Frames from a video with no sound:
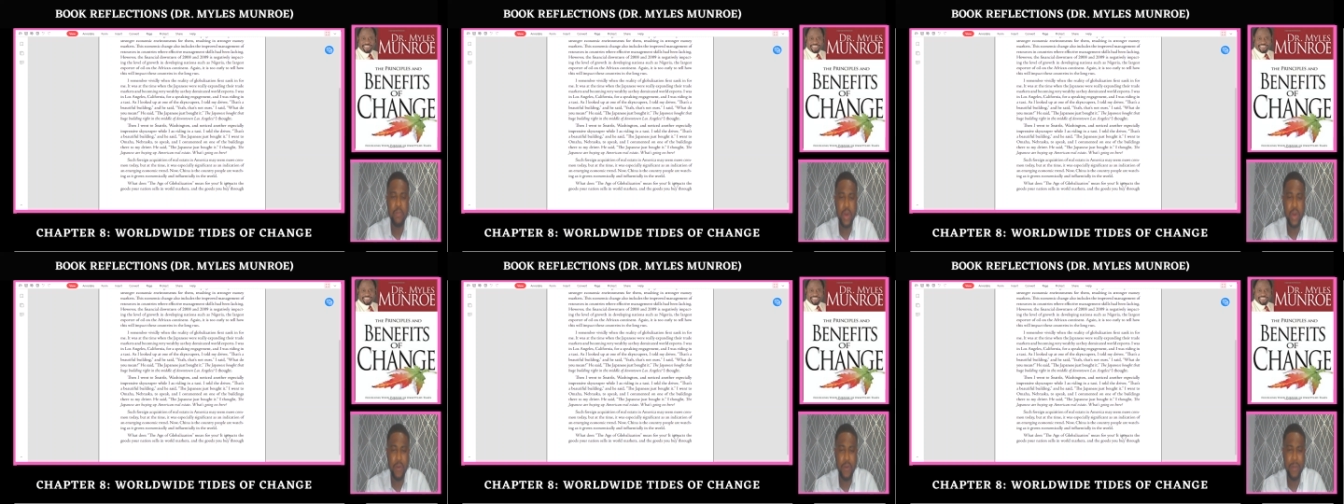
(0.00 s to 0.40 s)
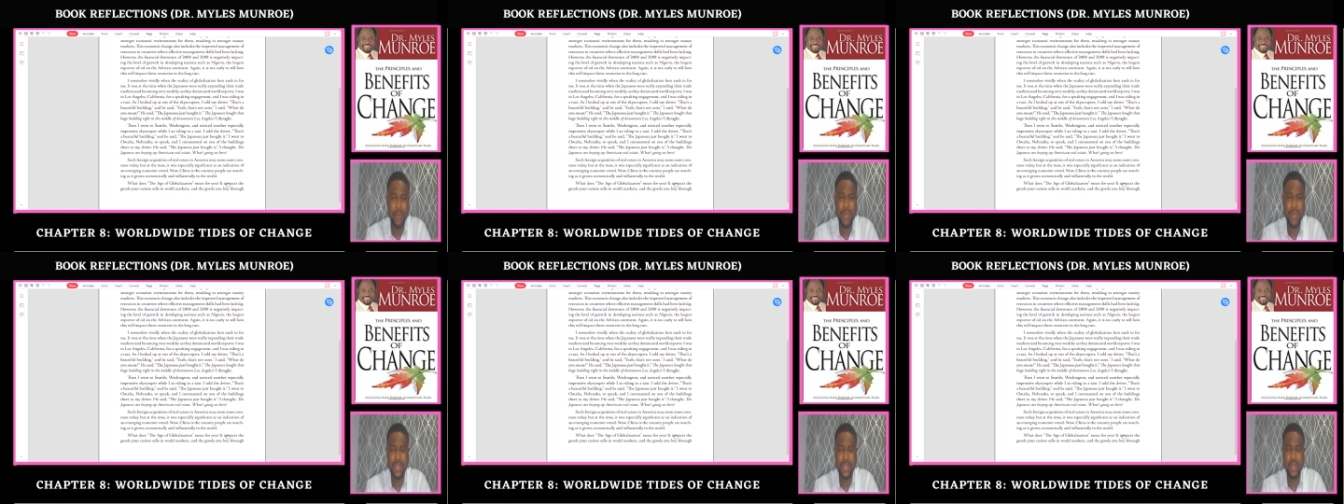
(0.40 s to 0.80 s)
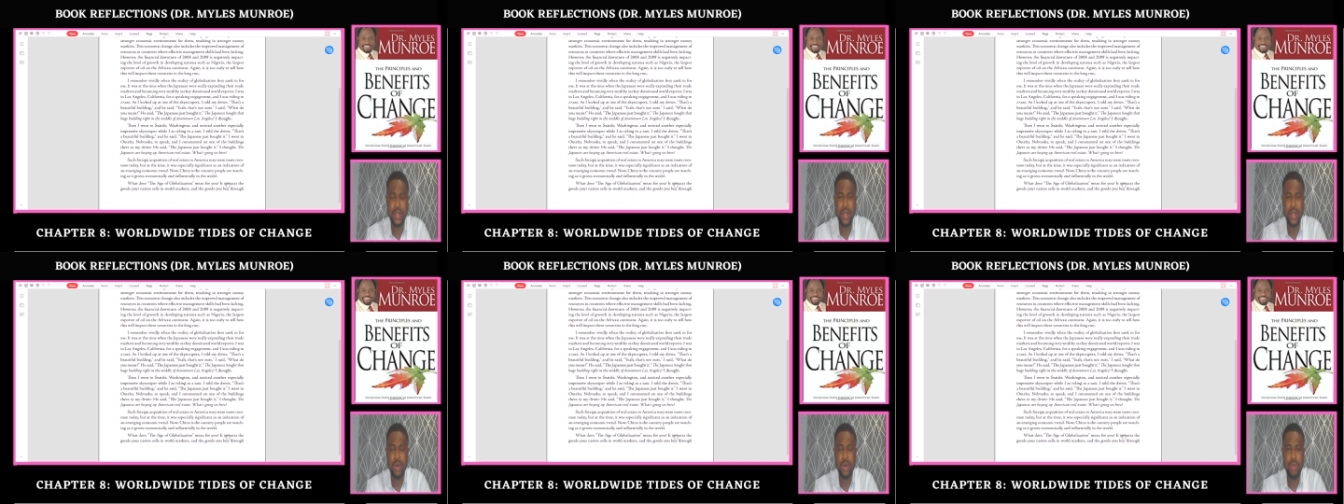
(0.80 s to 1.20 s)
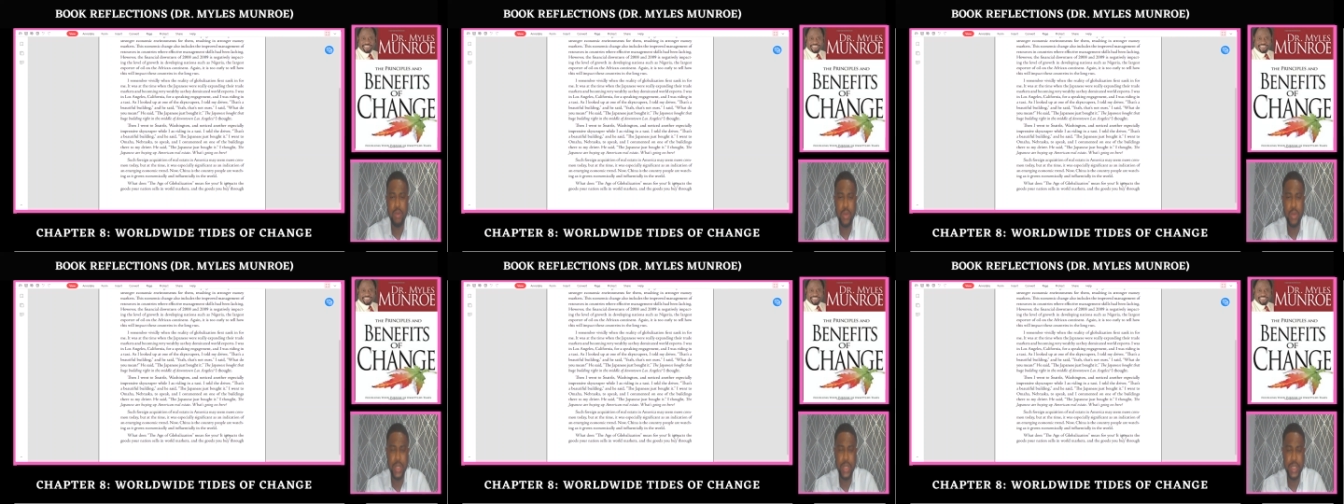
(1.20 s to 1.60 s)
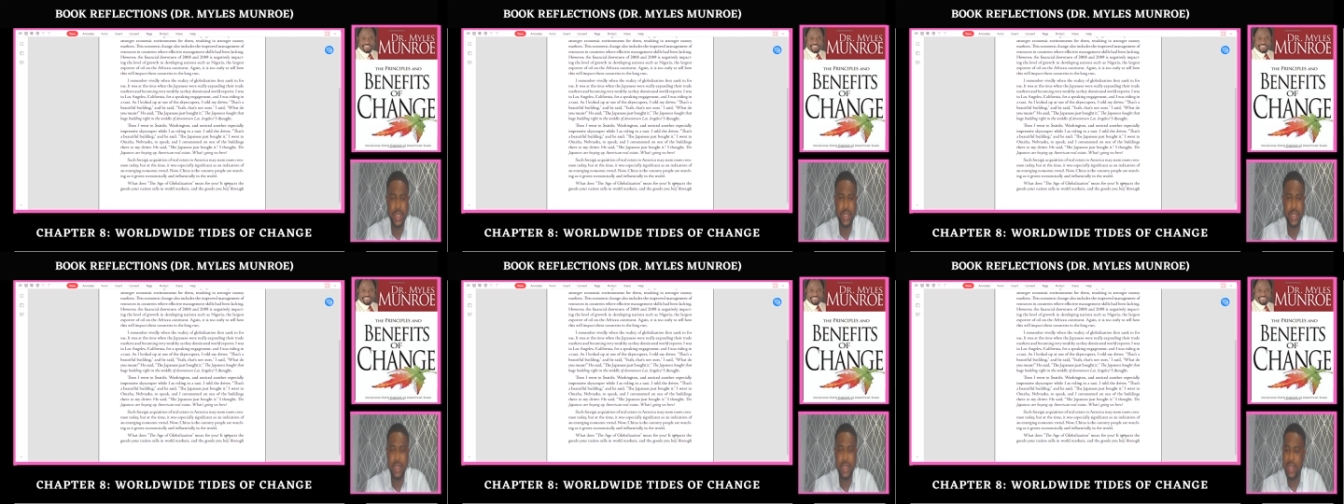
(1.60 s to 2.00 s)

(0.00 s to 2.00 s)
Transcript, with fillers: of a particular commodity,